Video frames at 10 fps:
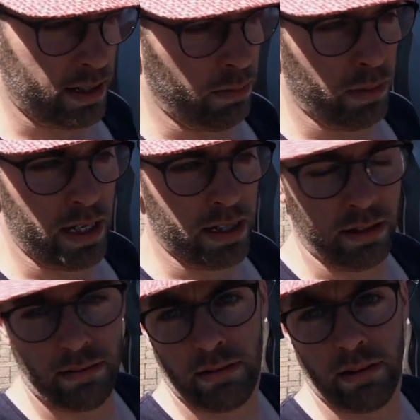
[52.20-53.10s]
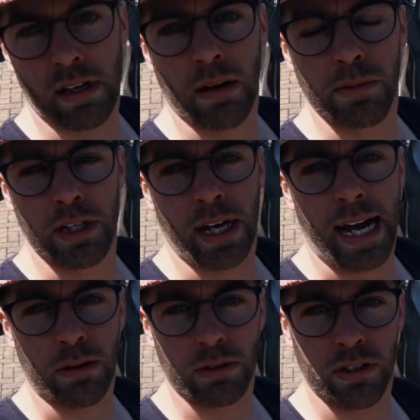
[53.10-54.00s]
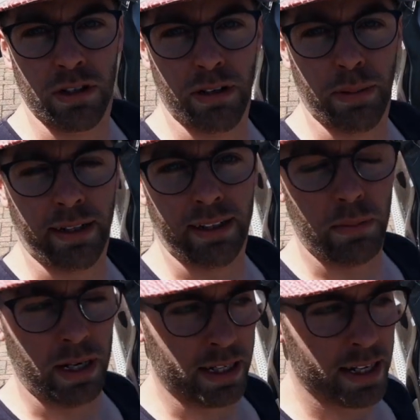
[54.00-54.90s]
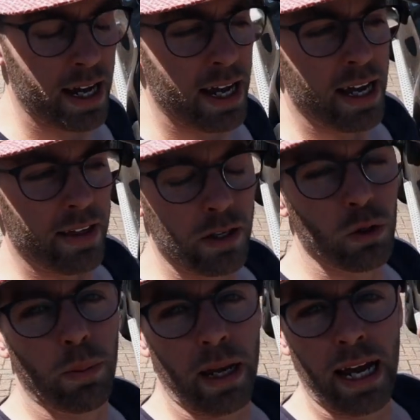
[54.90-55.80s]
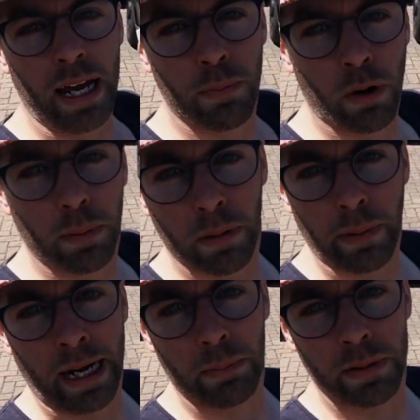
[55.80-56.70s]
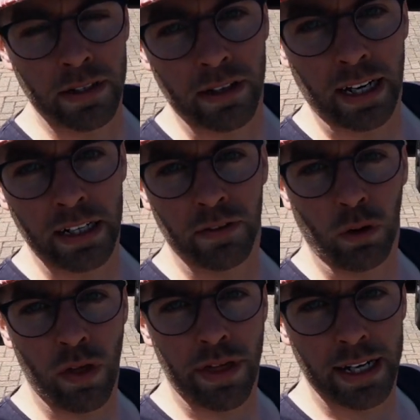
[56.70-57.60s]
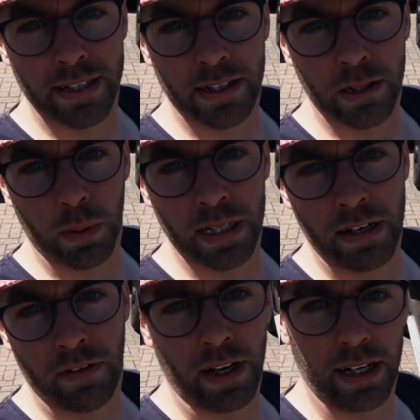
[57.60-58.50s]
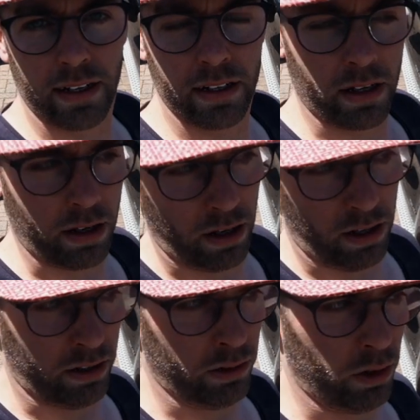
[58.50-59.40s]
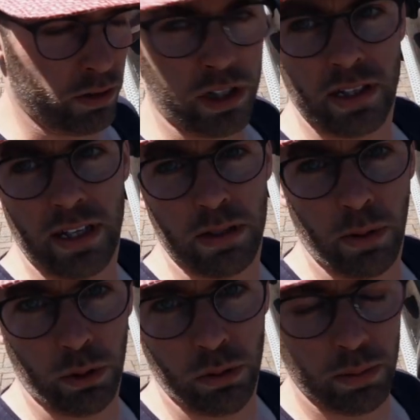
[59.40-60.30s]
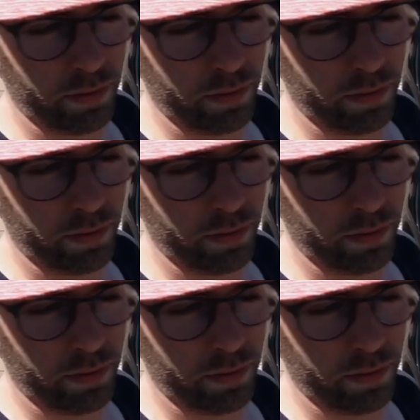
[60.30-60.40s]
somebody to come to your house and do in about 10 minutes. This will be a proper map designed for this specific car, not just this model, but